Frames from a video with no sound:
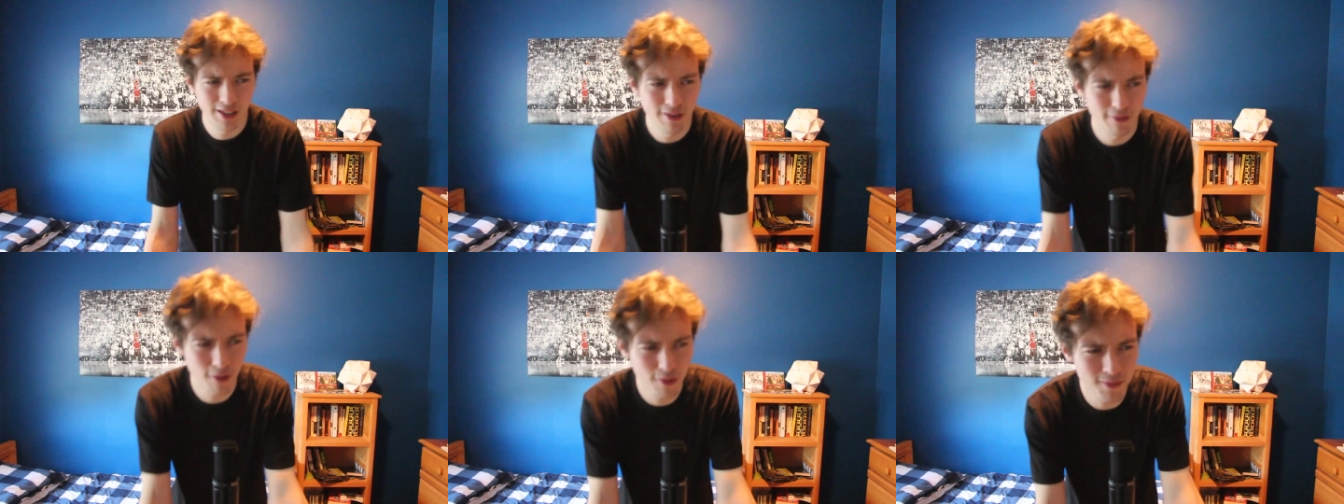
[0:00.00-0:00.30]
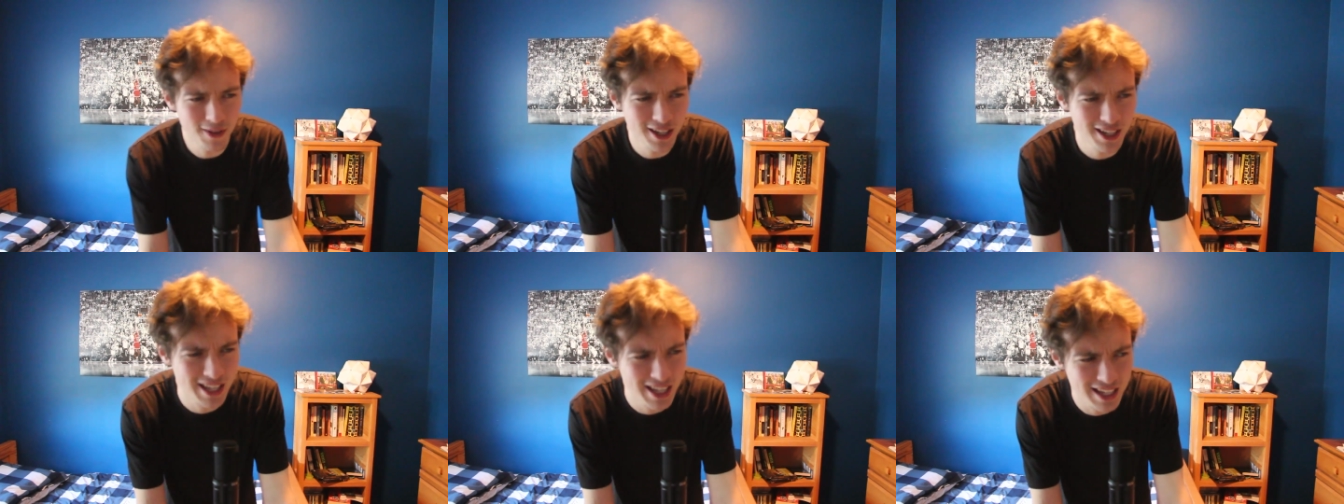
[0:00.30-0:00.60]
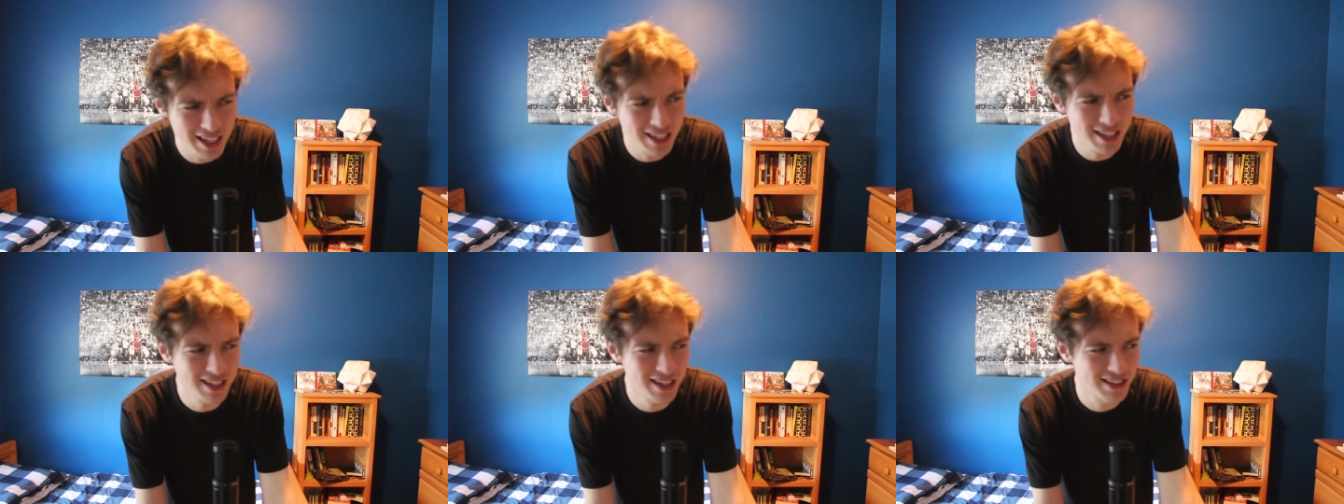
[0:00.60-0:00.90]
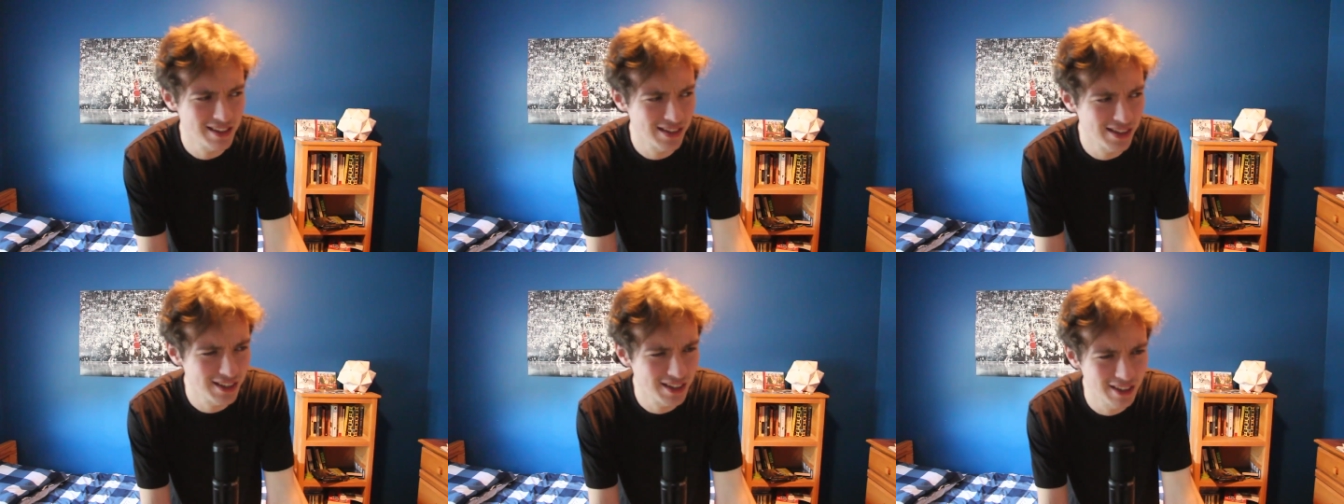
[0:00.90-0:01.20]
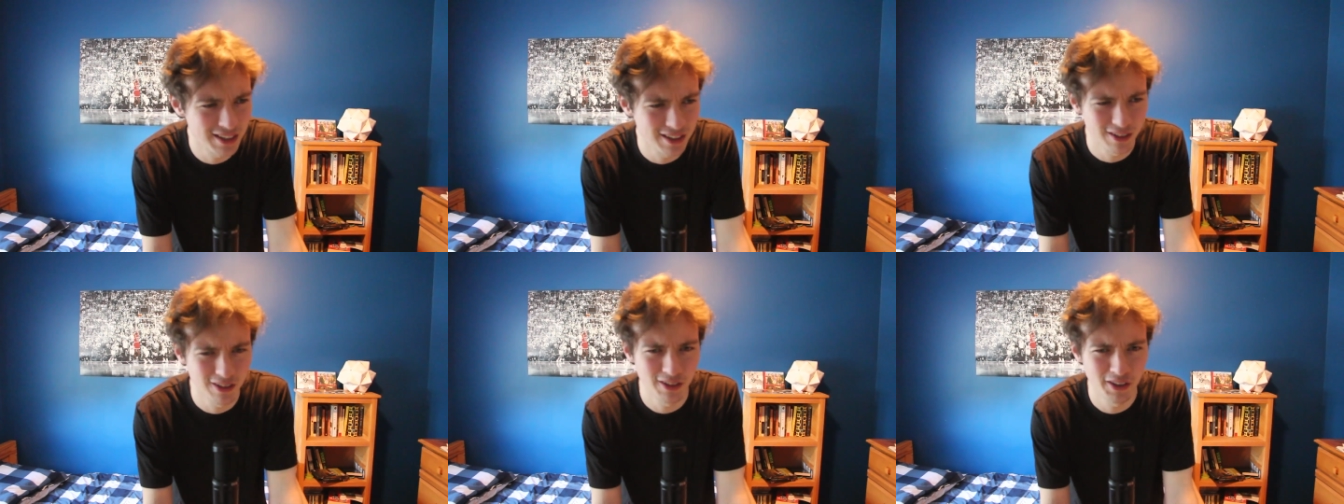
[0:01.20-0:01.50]
If I'm Canadian, is it
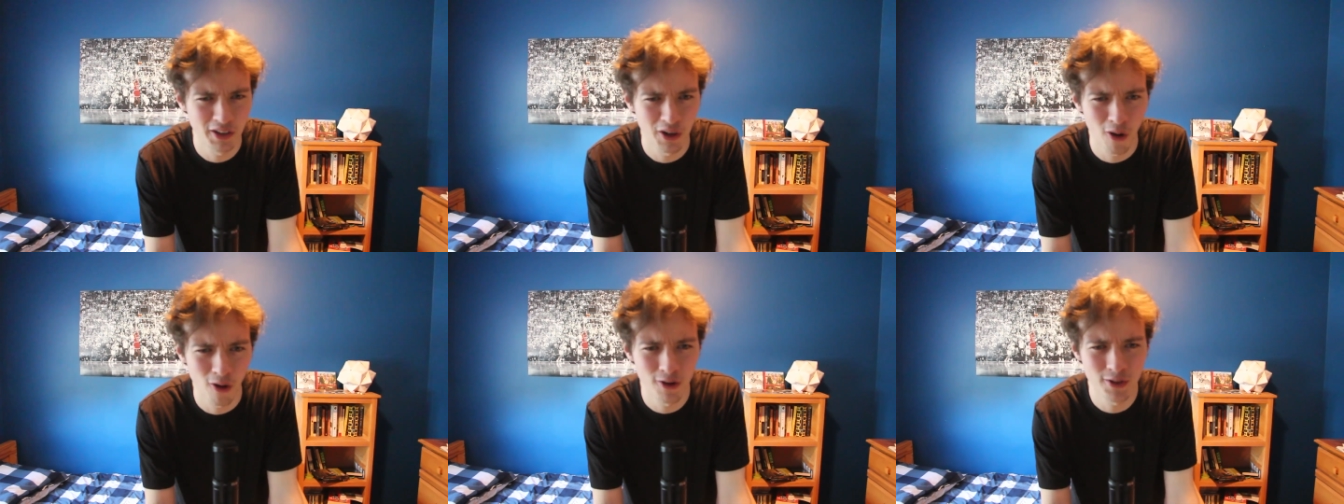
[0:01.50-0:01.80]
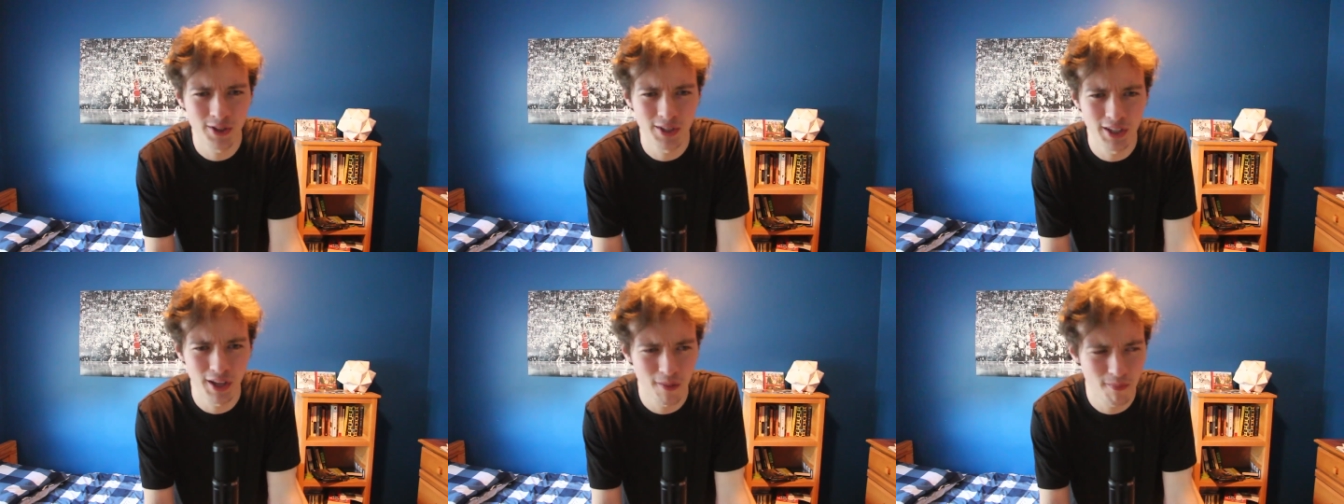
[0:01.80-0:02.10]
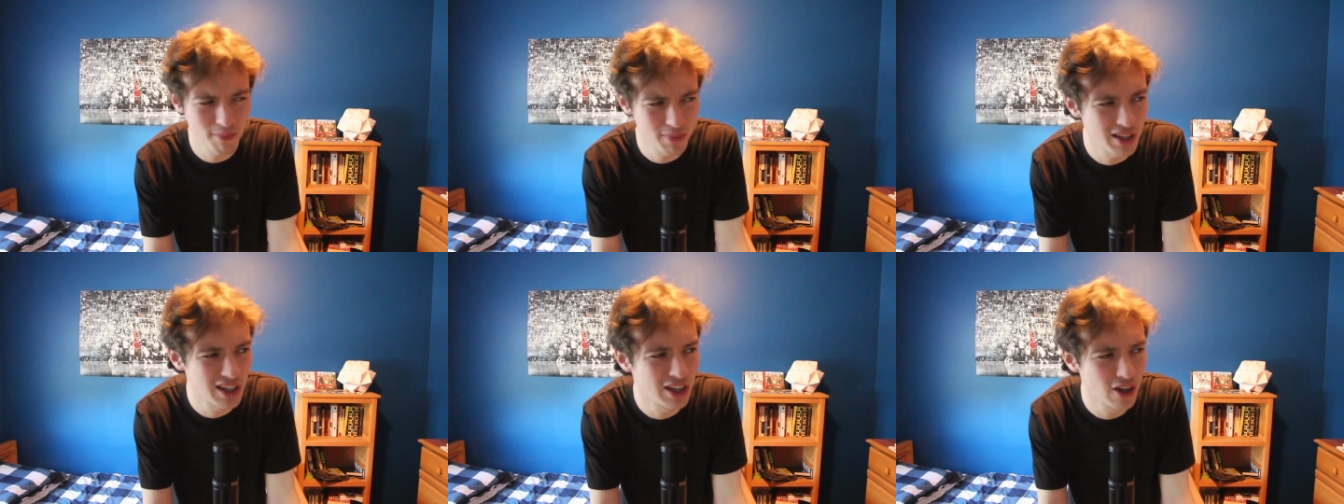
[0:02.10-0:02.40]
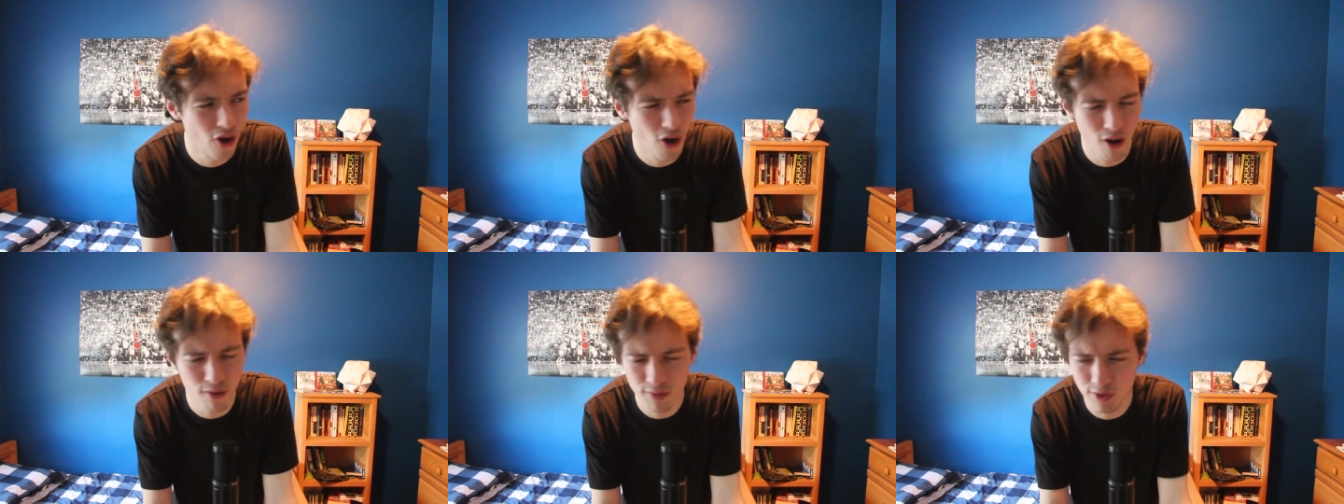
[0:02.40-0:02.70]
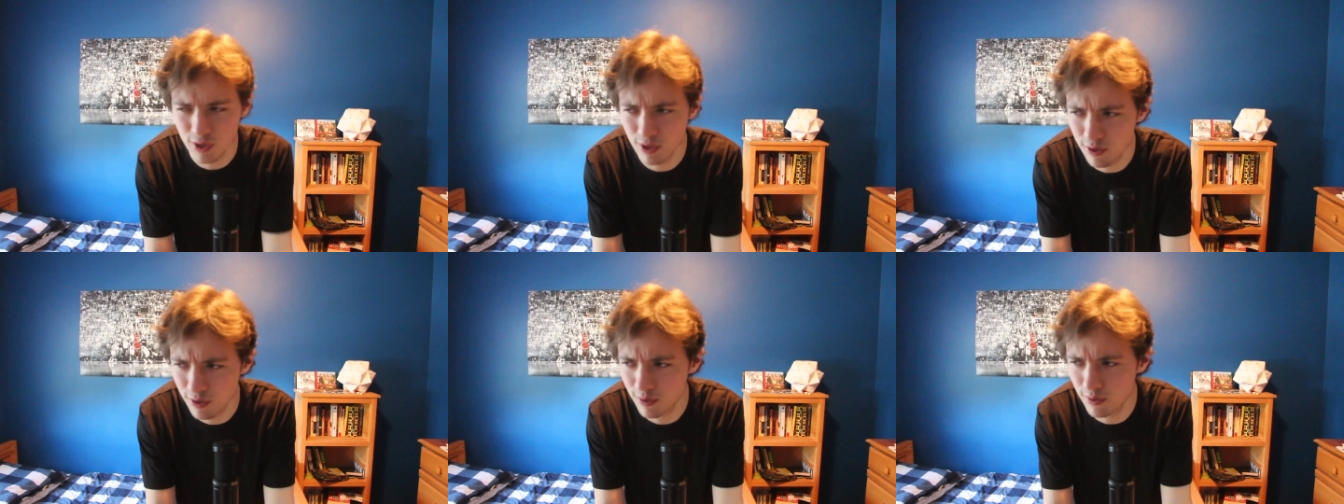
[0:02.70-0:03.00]
an RCMP
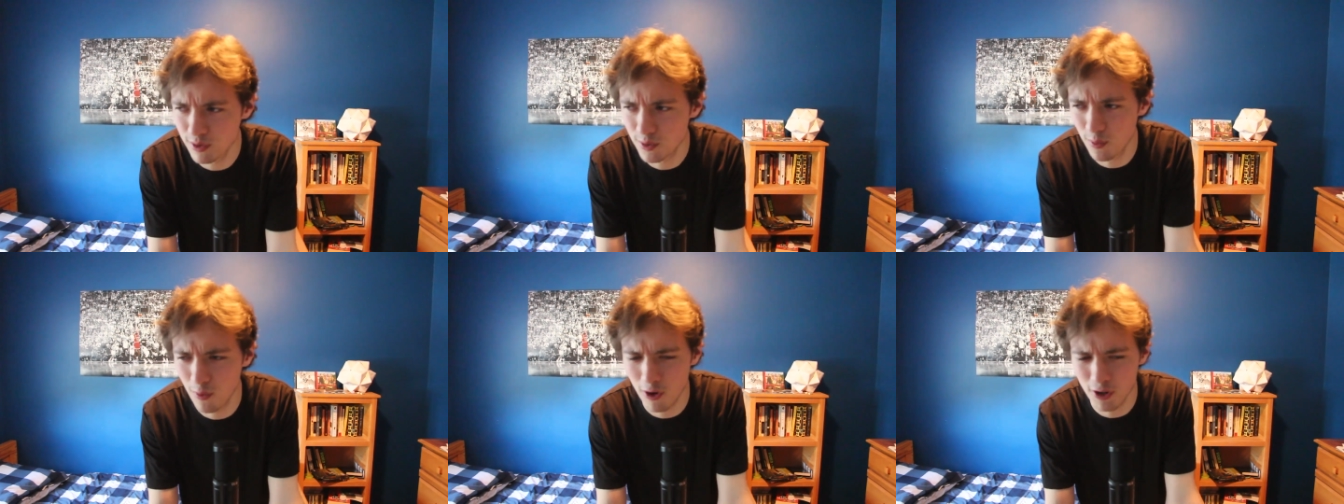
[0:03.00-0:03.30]
officer who's